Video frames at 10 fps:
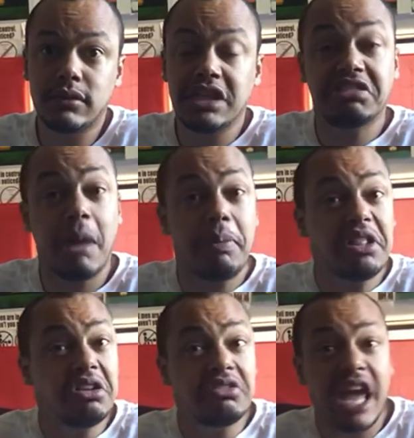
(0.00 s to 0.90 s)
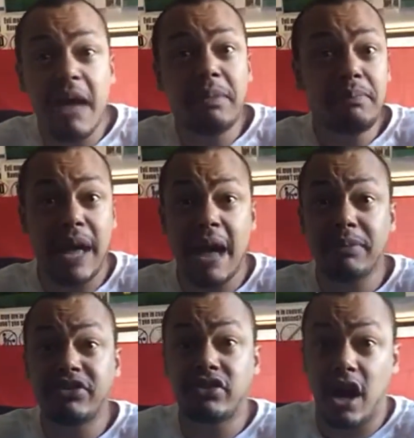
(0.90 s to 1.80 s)
Stop being little
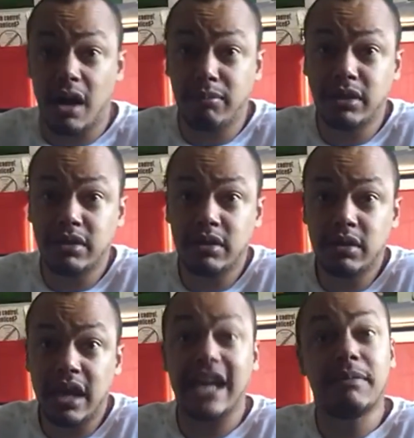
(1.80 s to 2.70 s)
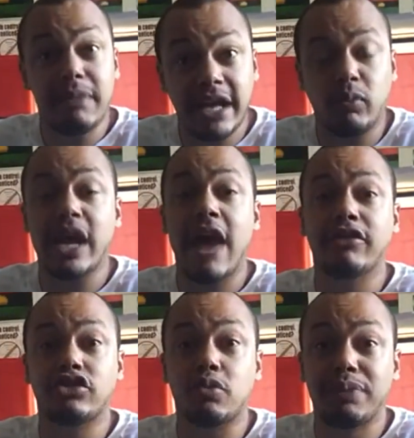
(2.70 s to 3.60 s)
namby-pamby scum and admit we have a
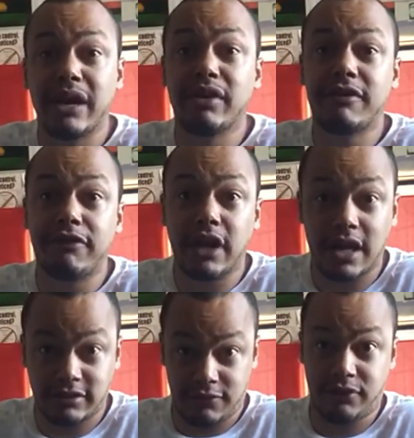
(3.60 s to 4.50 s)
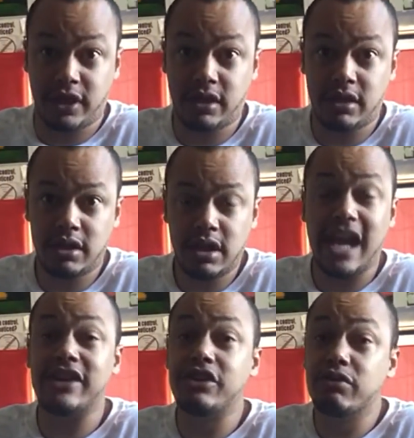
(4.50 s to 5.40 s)
superior philosophy,
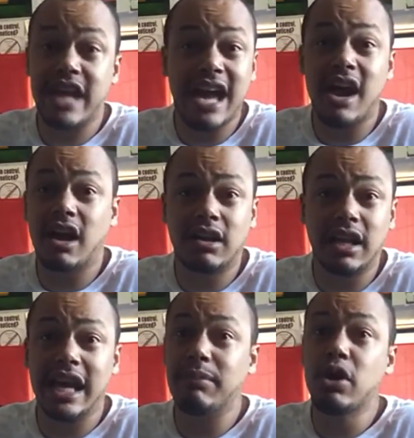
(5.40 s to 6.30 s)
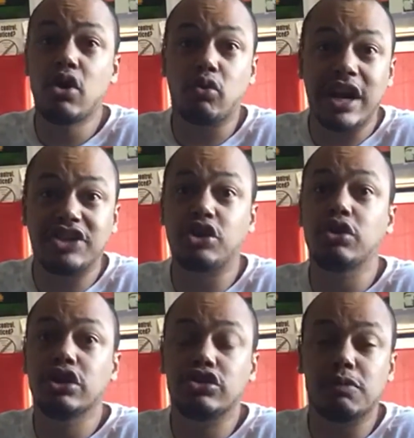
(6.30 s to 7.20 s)
and you cannot claim
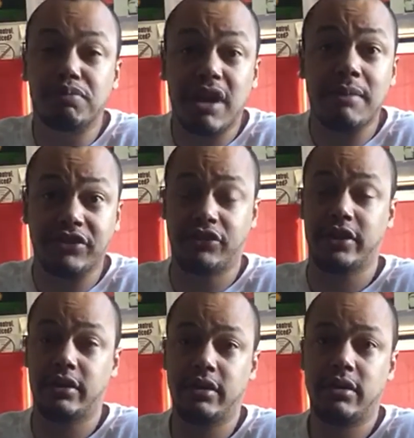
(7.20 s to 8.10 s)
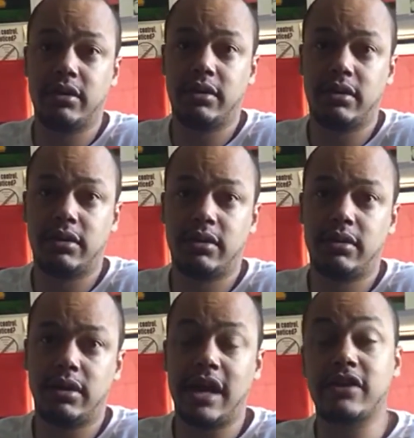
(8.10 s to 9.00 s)
racial supremacy.
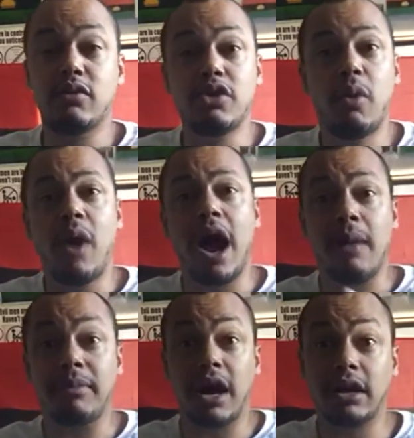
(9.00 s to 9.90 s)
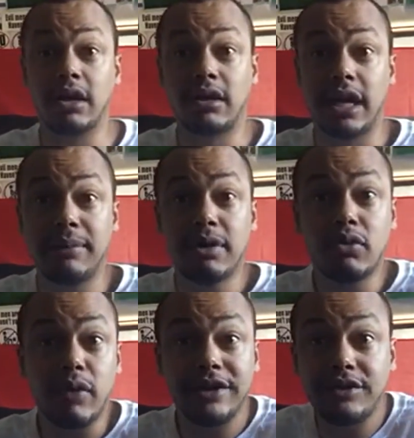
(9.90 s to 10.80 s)
And you know why I'm not going to claim
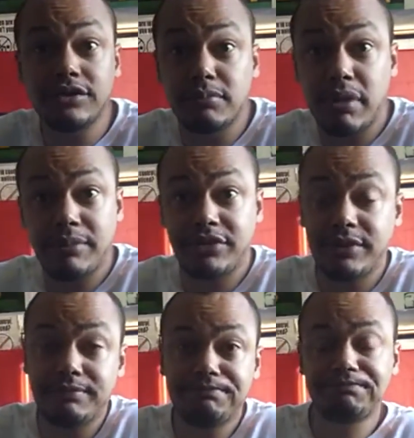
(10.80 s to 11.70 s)
racial supremacy?